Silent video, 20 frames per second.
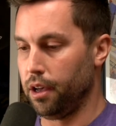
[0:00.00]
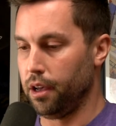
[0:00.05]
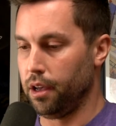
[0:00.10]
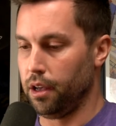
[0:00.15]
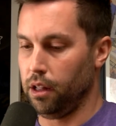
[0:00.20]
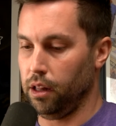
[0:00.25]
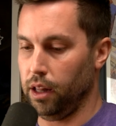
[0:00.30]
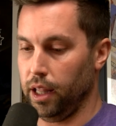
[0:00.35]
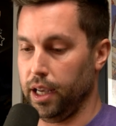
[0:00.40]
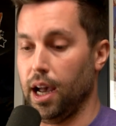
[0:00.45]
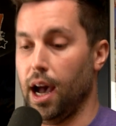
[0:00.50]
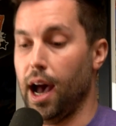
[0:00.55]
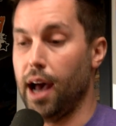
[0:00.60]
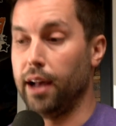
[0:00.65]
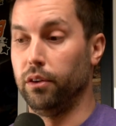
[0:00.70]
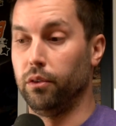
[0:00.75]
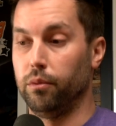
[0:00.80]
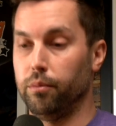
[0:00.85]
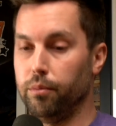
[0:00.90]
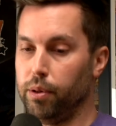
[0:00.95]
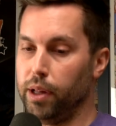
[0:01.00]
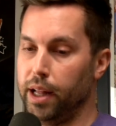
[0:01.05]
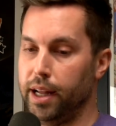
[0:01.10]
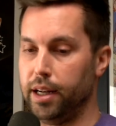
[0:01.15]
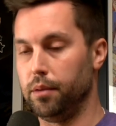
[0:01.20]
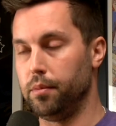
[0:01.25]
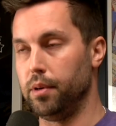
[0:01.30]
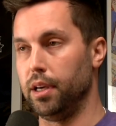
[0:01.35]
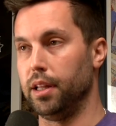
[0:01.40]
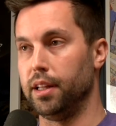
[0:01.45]
like I don't plan
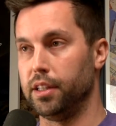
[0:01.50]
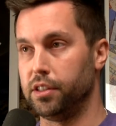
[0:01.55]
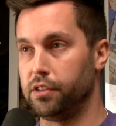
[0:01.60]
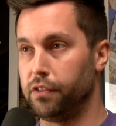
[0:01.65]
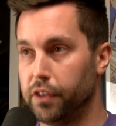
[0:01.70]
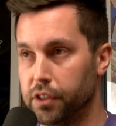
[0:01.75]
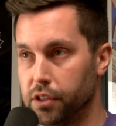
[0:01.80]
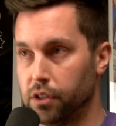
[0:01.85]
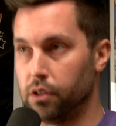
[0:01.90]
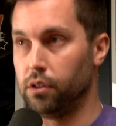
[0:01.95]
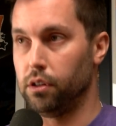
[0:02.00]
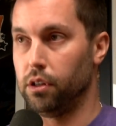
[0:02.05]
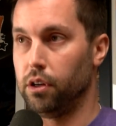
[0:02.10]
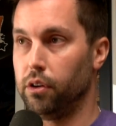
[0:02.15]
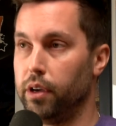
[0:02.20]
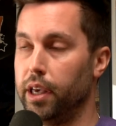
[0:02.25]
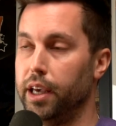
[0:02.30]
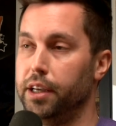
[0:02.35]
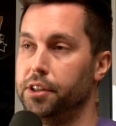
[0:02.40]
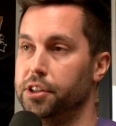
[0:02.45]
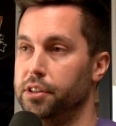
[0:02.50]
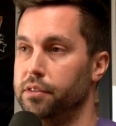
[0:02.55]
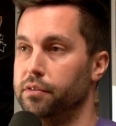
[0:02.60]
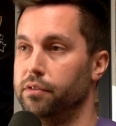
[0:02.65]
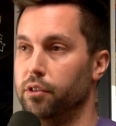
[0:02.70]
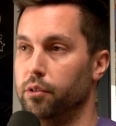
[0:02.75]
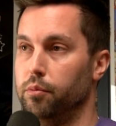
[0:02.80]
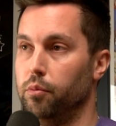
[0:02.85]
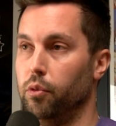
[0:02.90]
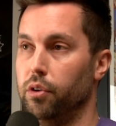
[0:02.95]
to be in this physical location
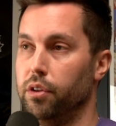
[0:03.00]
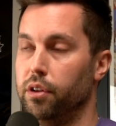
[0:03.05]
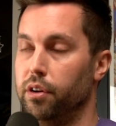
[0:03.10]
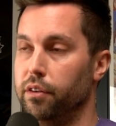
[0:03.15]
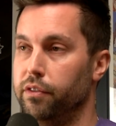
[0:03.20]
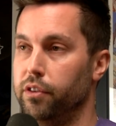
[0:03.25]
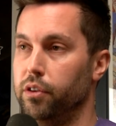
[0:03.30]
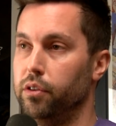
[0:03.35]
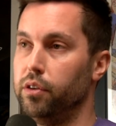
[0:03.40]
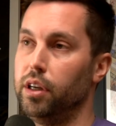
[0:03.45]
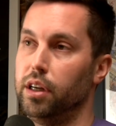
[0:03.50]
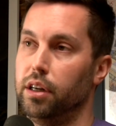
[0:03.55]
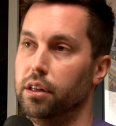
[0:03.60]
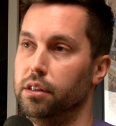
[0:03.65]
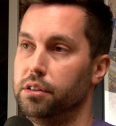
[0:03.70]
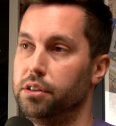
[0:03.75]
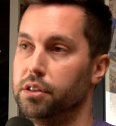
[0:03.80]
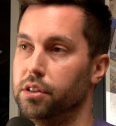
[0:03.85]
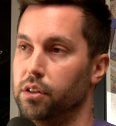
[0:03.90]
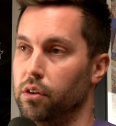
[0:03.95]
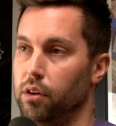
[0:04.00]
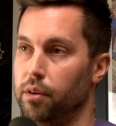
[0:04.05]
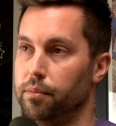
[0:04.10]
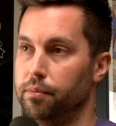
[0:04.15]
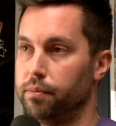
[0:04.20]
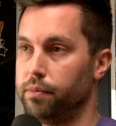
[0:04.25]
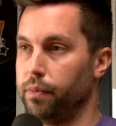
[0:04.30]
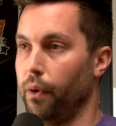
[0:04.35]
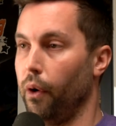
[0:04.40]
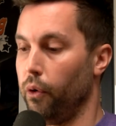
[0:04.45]
for more than a few years. So I'm
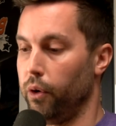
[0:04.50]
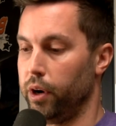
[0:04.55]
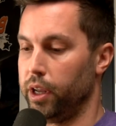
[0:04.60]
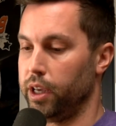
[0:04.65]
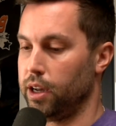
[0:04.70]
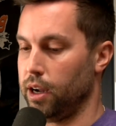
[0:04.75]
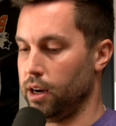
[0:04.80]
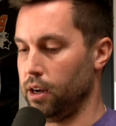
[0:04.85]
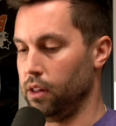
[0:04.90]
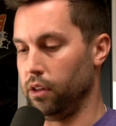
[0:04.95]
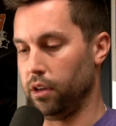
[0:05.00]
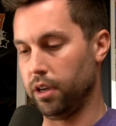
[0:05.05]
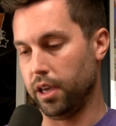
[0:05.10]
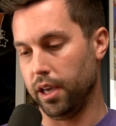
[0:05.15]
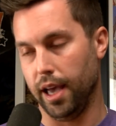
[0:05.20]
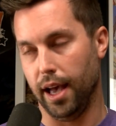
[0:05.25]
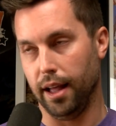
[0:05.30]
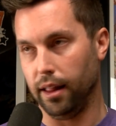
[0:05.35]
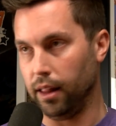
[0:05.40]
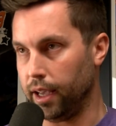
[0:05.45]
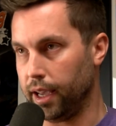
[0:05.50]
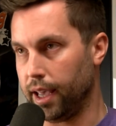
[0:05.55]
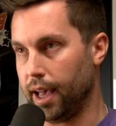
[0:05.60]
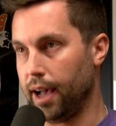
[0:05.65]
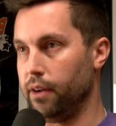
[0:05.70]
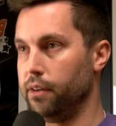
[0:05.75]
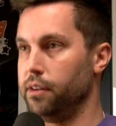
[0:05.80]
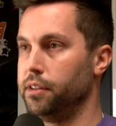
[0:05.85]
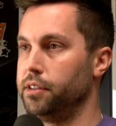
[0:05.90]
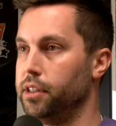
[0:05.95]
already kind of looking at like,
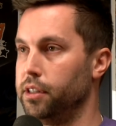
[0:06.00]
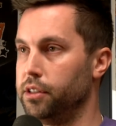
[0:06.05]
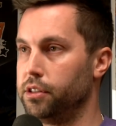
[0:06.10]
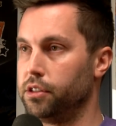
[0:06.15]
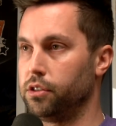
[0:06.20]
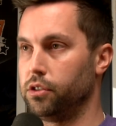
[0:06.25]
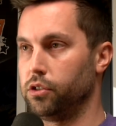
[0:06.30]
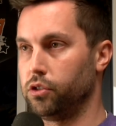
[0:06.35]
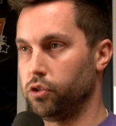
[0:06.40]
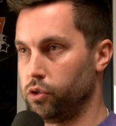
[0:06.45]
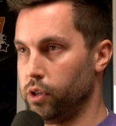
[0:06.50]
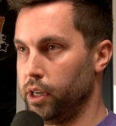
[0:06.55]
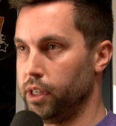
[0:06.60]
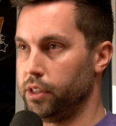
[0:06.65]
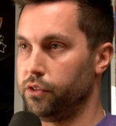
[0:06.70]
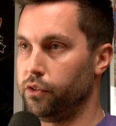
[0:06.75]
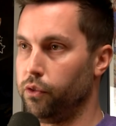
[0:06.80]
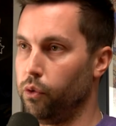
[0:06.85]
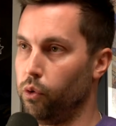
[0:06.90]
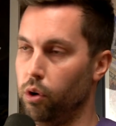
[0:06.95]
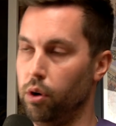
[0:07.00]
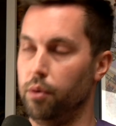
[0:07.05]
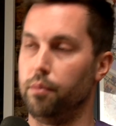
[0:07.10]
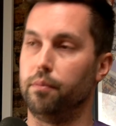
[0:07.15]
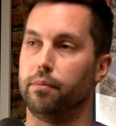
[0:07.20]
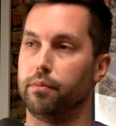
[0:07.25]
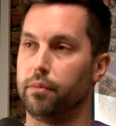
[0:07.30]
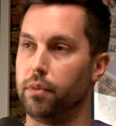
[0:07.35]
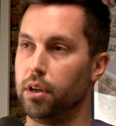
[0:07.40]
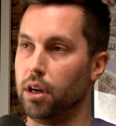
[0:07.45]
how does this
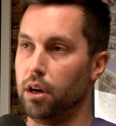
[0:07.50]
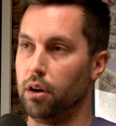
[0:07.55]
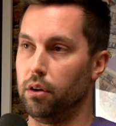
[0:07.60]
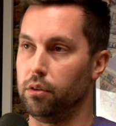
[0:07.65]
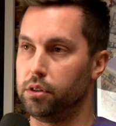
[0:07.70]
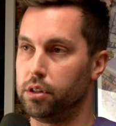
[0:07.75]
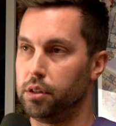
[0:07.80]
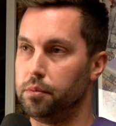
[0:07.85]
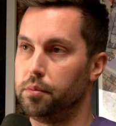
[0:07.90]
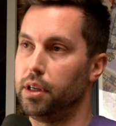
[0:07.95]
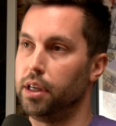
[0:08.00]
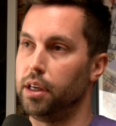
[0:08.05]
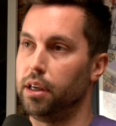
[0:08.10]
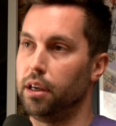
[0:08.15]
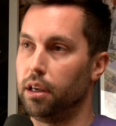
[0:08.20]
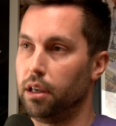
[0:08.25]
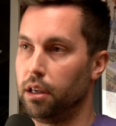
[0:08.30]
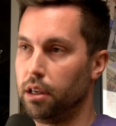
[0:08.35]
transform, to be